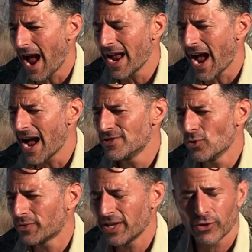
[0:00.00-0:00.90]
I
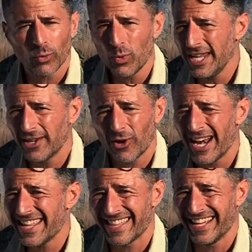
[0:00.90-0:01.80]
don't think they're weak or
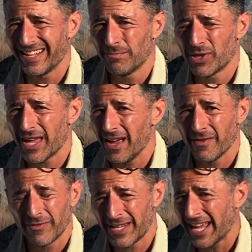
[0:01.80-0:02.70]
anything, but they
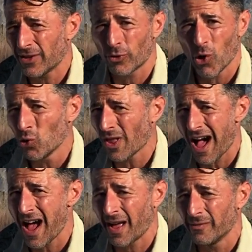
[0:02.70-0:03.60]
have taken their own
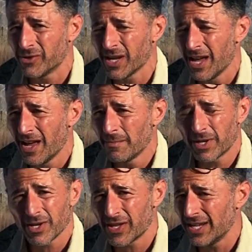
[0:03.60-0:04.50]
lives
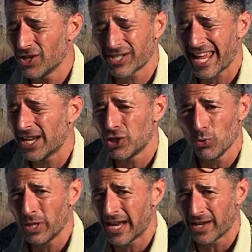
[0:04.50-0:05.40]
because they just can't
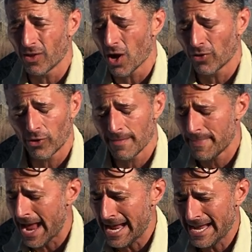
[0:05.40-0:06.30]
do it any longer. They're in
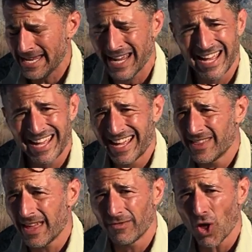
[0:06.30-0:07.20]
pain,
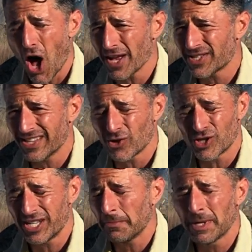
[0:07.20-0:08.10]
they're
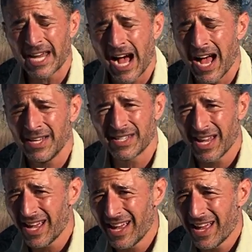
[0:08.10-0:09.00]
stigmatized,
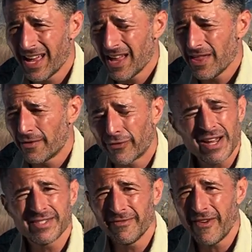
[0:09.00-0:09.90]
their
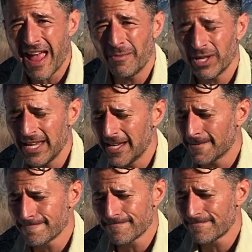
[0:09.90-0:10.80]
friends and family